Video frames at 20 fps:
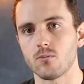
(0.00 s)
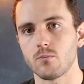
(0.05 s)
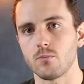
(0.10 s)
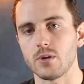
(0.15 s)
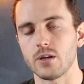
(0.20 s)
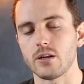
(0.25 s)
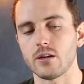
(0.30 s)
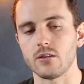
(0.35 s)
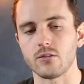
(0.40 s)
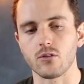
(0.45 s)

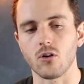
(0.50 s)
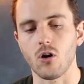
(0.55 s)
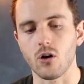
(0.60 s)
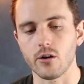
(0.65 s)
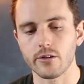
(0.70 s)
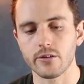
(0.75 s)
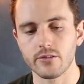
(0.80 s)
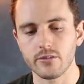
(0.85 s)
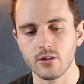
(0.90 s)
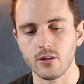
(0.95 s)
Because
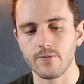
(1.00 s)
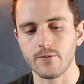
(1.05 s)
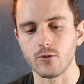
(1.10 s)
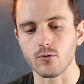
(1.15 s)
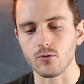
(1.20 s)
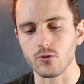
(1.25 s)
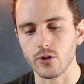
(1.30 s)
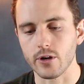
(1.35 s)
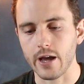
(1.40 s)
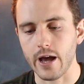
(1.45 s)
honestly, if
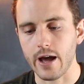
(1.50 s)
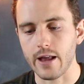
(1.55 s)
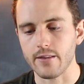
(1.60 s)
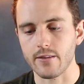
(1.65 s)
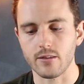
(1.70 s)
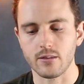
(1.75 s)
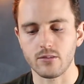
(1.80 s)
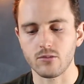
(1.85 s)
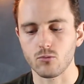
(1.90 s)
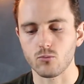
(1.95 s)
you look at it,
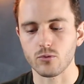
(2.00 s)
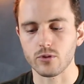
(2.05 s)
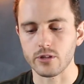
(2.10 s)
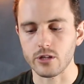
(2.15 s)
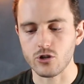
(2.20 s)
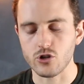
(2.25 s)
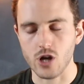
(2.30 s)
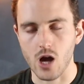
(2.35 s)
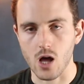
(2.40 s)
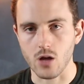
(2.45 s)
this is a really
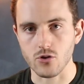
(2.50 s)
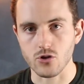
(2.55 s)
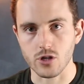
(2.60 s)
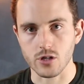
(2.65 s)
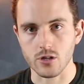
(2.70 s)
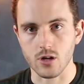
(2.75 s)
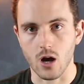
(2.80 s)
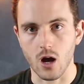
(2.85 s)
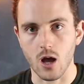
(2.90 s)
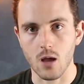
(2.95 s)
challenging
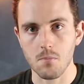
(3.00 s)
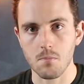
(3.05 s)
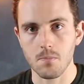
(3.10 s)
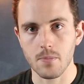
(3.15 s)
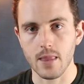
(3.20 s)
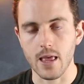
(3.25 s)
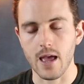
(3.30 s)
time.